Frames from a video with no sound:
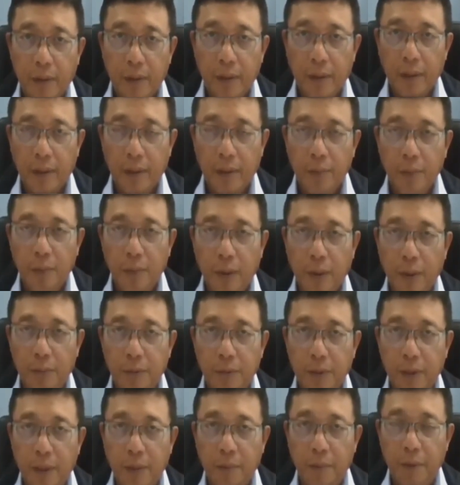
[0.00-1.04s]
and we have
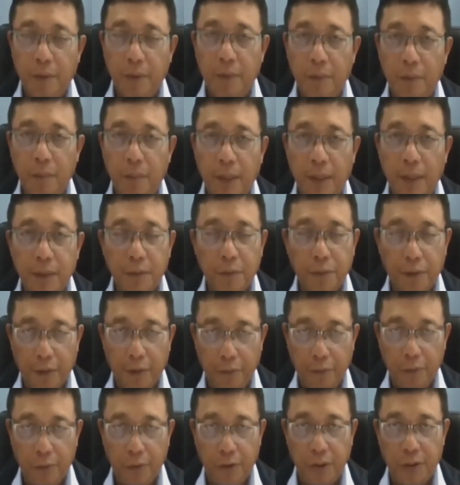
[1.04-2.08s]
saved everybody
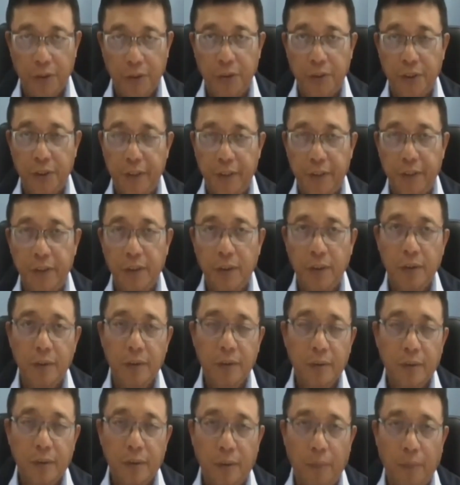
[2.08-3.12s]
5 to 6 years of